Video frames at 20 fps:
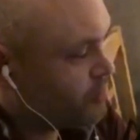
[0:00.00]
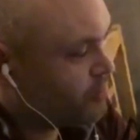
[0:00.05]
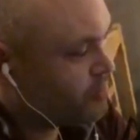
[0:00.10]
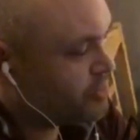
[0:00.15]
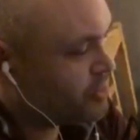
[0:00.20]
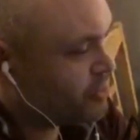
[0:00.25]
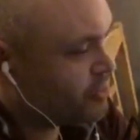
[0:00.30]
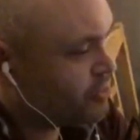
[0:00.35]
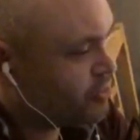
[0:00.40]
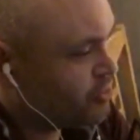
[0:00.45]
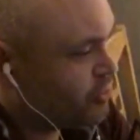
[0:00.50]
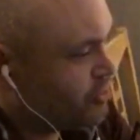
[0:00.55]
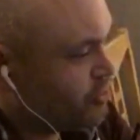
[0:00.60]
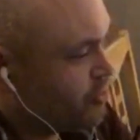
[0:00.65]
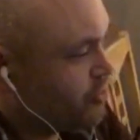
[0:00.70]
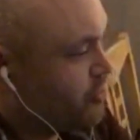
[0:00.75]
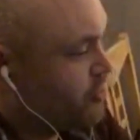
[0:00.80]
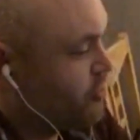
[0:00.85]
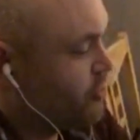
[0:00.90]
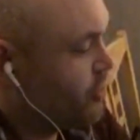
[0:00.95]
What was the
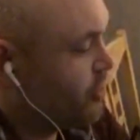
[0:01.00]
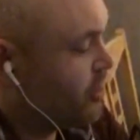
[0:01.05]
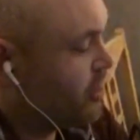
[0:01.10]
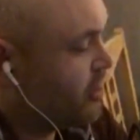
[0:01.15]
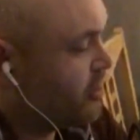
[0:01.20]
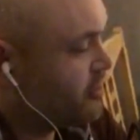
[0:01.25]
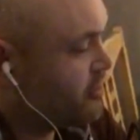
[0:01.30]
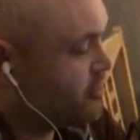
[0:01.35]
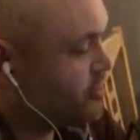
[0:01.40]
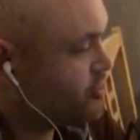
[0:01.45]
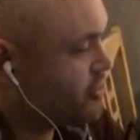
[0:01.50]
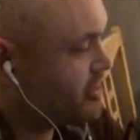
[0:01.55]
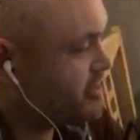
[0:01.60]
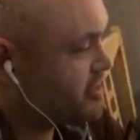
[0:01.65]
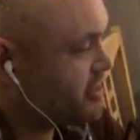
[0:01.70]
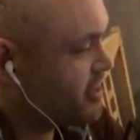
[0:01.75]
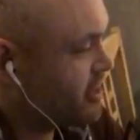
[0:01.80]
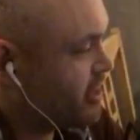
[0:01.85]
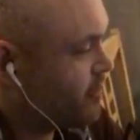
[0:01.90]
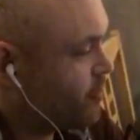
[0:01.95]

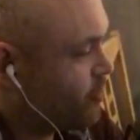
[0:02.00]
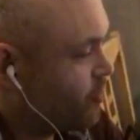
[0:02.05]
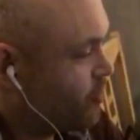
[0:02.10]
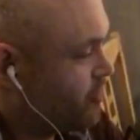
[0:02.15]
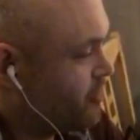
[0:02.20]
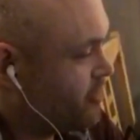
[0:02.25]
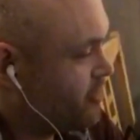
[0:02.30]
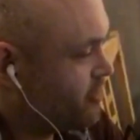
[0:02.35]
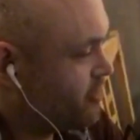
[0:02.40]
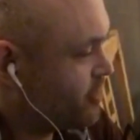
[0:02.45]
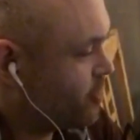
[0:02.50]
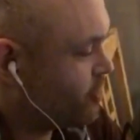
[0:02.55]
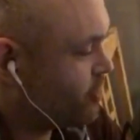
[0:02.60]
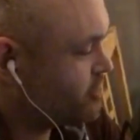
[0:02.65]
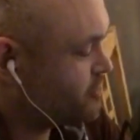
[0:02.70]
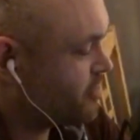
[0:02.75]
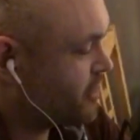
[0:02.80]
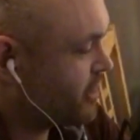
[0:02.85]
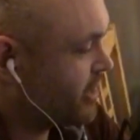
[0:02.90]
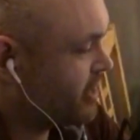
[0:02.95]
dressing up or the
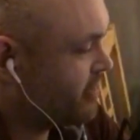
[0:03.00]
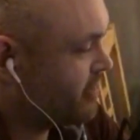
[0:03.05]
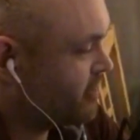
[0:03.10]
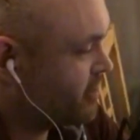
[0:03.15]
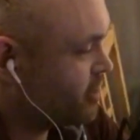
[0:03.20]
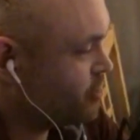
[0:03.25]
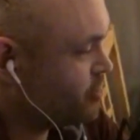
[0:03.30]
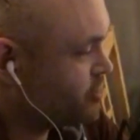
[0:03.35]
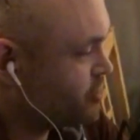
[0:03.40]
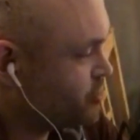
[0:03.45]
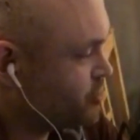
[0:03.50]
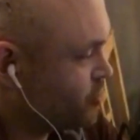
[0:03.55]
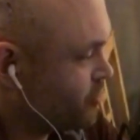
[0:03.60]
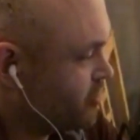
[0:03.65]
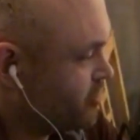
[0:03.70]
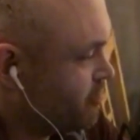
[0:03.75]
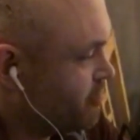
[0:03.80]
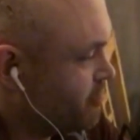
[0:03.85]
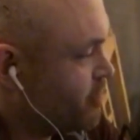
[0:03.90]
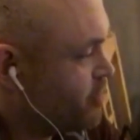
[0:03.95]
cosplaying that you saw the
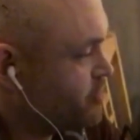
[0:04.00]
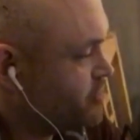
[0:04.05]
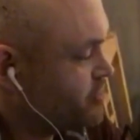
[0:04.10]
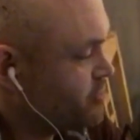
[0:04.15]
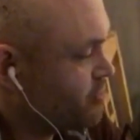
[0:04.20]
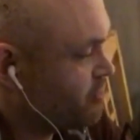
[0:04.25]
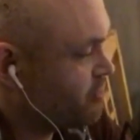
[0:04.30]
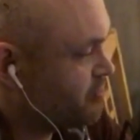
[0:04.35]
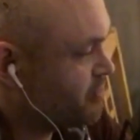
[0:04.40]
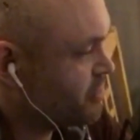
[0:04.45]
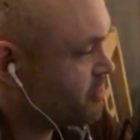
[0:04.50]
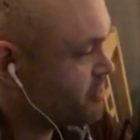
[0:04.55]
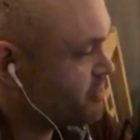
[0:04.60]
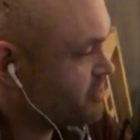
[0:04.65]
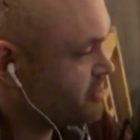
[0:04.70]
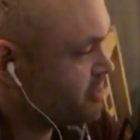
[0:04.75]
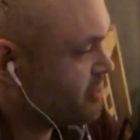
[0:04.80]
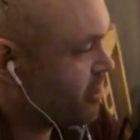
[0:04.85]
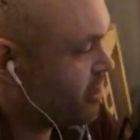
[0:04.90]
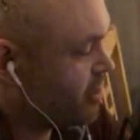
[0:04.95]
most of? Because
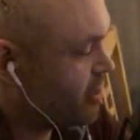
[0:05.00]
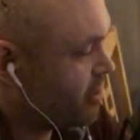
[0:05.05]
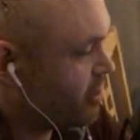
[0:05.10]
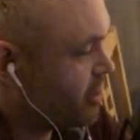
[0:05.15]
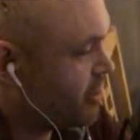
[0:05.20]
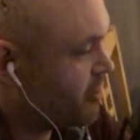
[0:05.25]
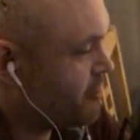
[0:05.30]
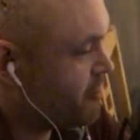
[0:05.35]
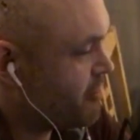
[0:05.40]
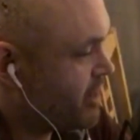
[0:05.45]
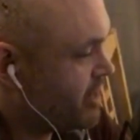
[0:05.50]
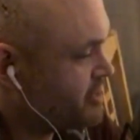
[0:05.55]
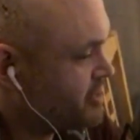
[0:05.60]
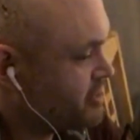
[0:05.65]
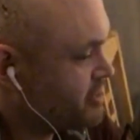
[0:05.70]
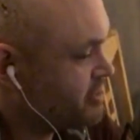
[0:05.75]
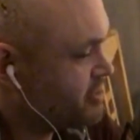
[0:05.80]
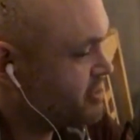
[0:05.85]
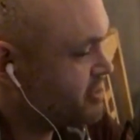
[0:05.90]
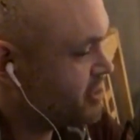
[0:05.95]
I'd imagine
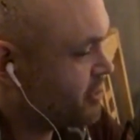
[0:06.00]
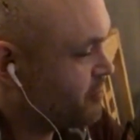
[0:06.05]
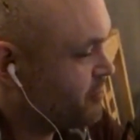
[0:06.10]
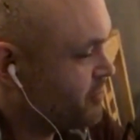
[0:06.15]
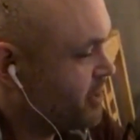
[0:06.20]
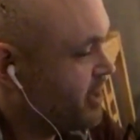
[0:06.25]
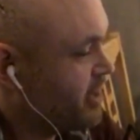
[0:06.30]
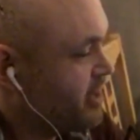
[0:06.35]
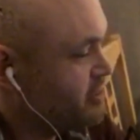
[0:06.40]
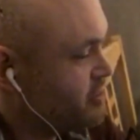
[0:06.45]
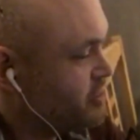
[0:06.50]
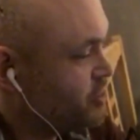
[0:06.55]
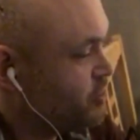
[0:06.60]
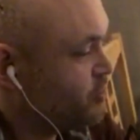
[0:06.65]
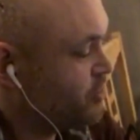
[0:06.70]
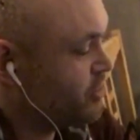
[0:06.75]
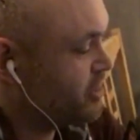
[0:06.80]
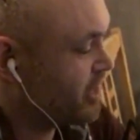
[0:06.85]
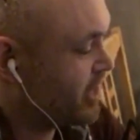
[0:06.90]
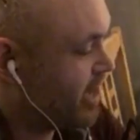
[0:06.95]
some years you would
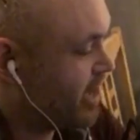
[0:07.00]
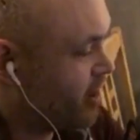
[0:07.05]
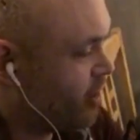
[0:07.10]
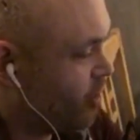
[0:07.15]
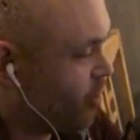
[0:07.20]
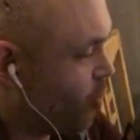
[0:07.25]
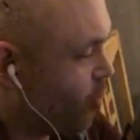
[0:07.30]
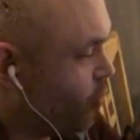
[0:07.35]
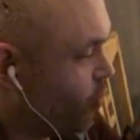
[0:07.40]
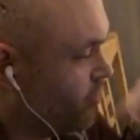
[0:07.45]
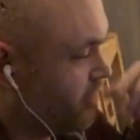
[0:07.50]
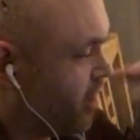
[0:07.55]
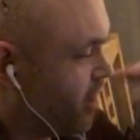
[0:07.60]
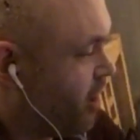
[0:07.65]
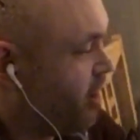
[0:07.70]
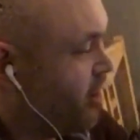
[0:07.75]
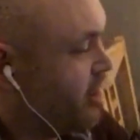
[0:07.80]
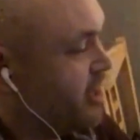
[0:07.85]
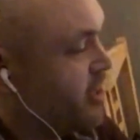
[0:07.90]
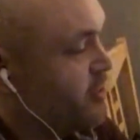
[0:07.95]
get all the
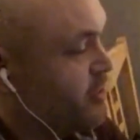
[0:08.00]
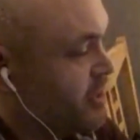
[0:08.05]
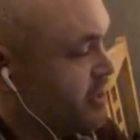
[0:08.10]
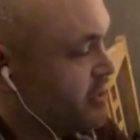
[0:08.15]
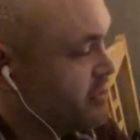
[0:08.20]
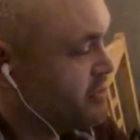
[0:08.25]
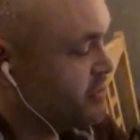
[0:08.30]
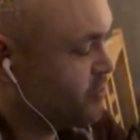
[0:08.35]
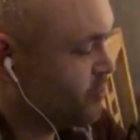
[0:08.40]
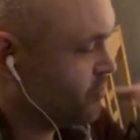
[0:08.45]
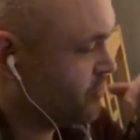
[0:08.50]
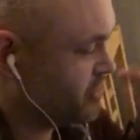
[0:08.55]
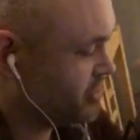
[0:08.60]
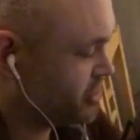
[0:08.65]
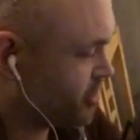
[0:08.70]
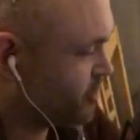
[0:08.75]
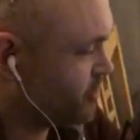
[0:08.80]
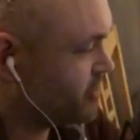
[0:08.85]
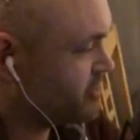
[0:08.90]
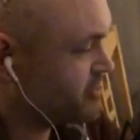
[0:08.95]
Harley Quinns and all the
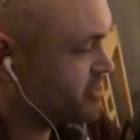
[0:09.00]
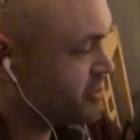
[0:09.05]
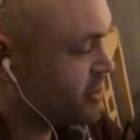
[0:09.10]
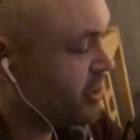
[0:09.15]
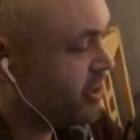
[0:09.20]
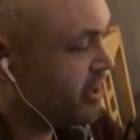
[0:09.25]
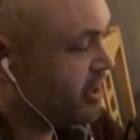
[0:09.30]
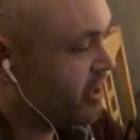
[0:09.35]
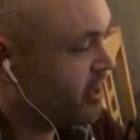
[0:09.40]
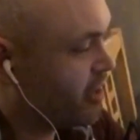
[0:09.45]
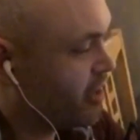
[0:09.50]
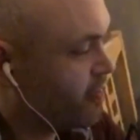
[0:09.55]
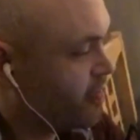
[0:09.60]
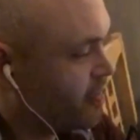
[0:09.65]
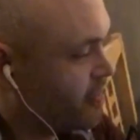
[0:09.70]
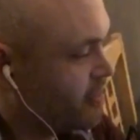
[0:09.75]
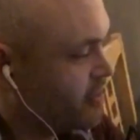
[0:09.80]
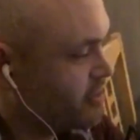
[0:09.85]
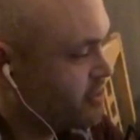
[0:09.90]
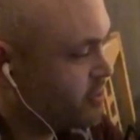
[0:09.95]
Jokers turning up.
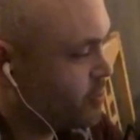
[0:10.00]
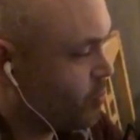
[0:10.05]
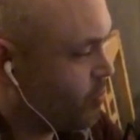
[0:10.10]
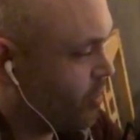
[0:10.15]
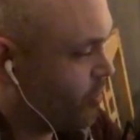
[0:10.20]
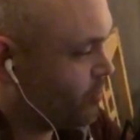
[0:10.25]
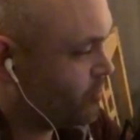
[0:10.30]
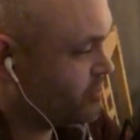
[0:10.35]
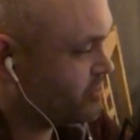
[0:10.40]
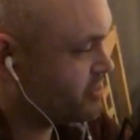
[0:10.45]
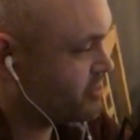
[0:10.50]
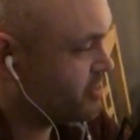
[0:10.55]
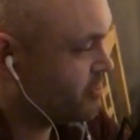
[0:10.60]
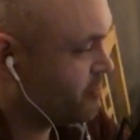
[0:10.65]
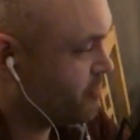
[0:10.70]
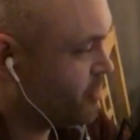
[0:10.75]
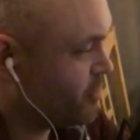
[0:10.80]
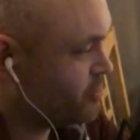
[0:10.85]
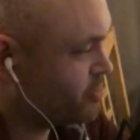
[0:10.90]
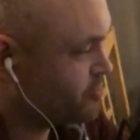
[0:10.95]
So what was the
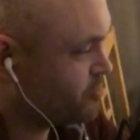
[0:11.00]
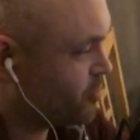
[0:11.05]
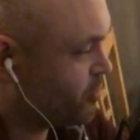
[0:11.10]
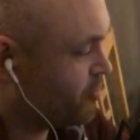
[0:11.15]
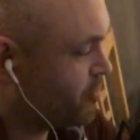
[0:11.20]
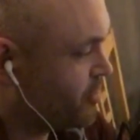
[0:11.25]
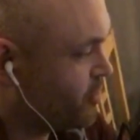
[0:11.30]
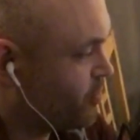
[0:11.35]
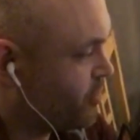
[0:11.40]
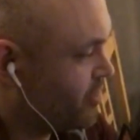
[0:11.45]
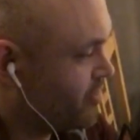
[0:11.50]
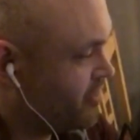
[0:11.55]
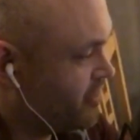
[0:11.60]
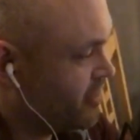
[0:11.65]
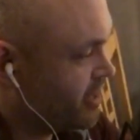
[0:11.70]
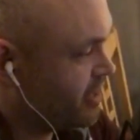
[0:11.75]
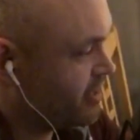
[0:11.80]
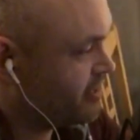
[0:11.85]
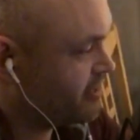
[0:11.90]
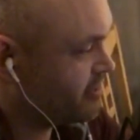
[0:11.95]
most popular one
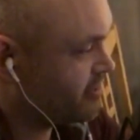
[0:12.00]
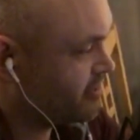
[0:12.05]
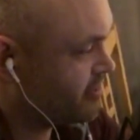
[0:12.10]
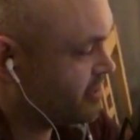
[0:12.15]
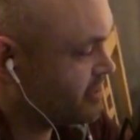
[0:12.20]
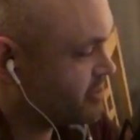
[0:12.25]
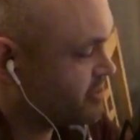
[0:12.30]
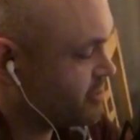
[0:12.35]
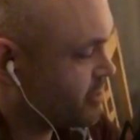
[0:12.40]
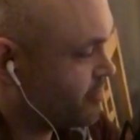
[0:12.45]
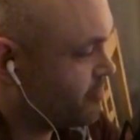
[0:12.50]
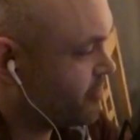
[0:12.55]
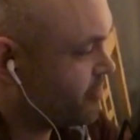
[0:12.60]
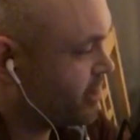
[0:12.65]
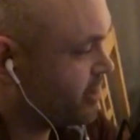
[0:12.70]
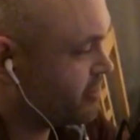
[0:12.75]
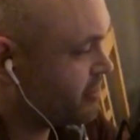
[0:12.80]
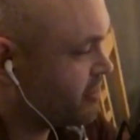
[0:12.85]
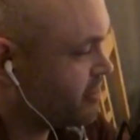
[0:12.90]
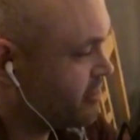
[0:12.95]
there this time round?